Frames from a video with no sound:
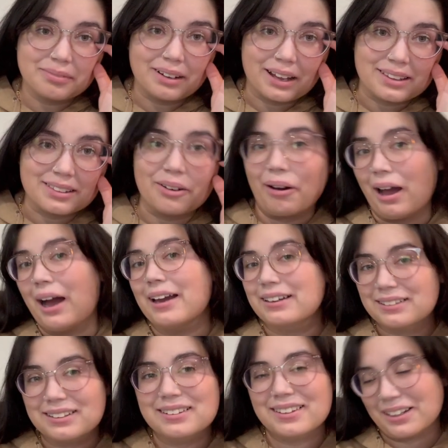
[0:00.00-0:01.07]
I know I
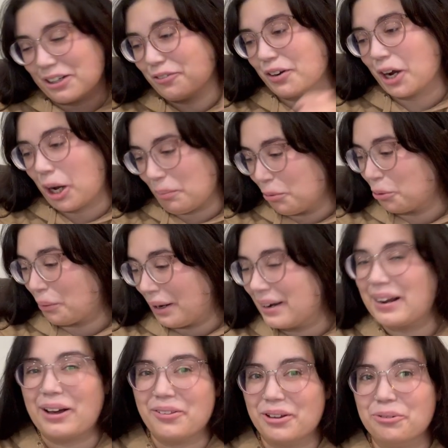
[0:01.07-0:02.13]
can think of a couple right
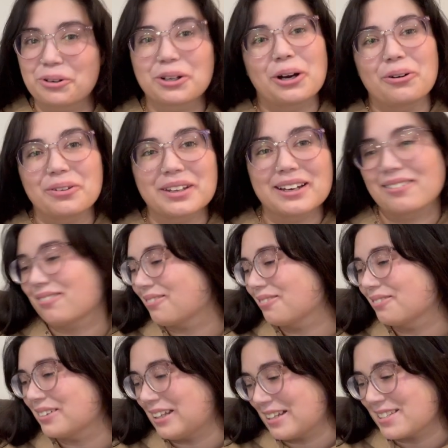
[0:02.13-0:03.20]
now that would go in that
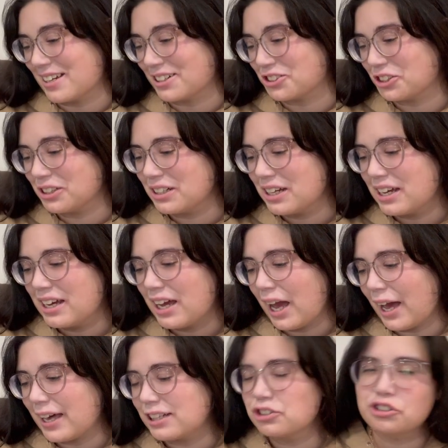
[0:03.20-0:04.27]
section.
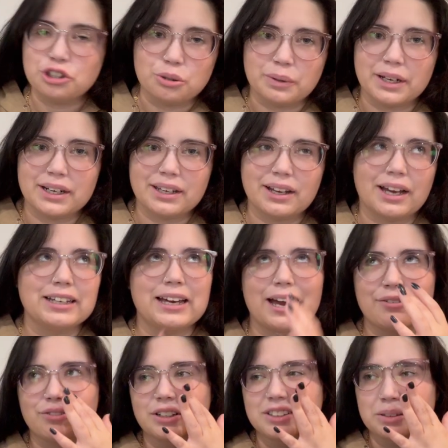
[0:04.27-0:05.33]
And no rating. I
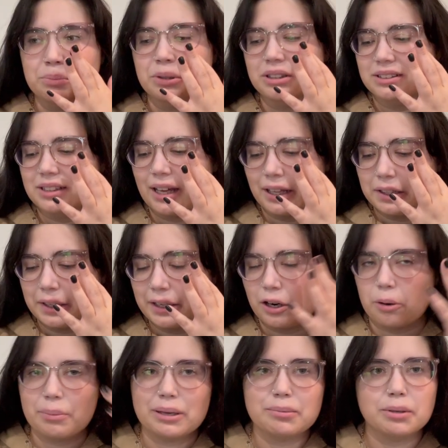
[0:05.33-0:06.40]
have read some books that like are
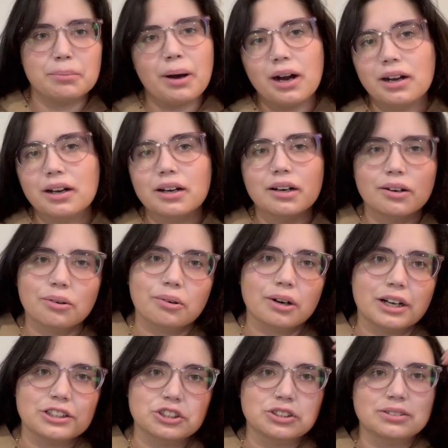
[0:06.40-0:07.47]
maybe manga, or
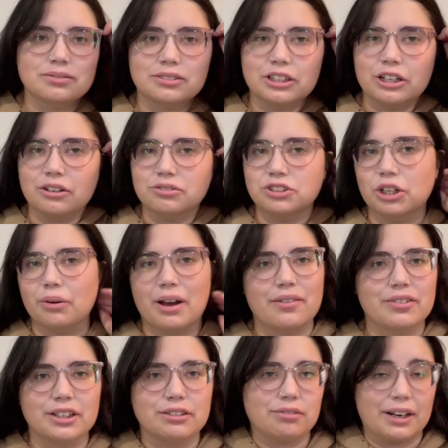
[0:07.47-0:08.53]
I just, you know, don't have
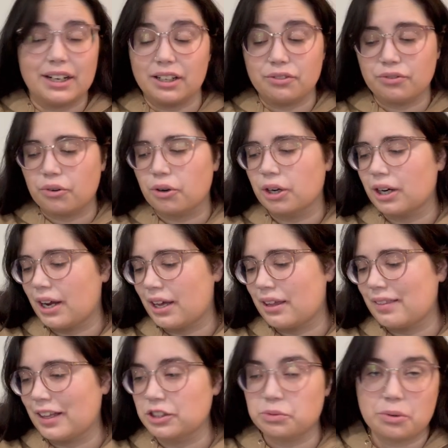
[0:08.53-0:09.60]
any rating for,
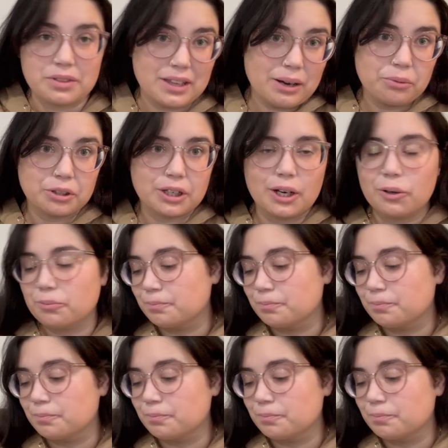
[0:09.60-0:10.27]
and that's where that would go.